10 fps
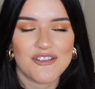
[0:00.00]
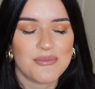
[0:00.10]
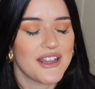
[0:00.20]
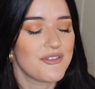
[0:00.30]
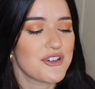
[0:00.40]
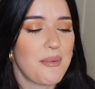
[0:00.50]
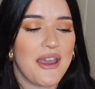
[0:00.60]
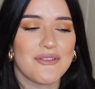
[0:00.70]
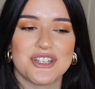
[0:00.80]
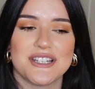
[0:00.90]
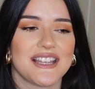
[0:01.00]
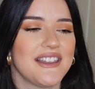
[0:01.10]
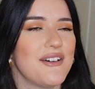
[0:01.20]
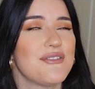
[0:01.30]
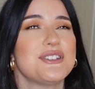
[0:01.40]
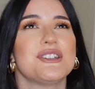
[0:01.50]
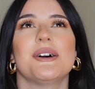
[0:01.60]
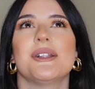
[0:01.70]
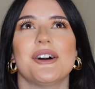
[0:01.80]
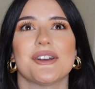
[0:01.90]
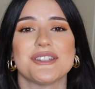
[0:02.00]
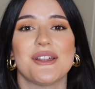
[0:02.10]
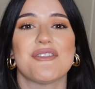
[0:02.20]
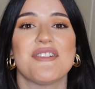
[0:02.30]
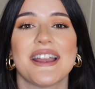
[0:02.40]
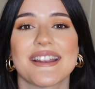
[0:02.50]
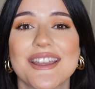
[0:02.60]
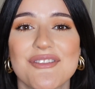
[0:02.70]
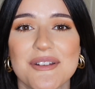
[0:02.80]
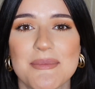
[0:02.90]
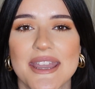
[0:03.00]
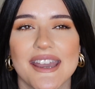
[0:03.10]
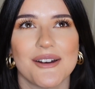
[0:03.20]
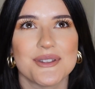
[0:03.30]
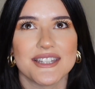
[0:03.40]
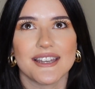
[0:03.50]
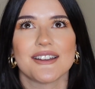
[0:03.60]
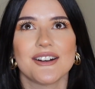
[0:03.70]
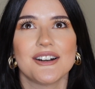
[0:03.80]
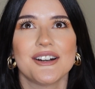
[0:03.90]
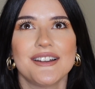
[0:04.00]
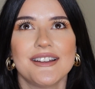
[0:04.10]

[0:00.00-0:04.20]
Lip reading: I've been after a pair of jeans like that for so long. So the fact they fit me, I was like, oh,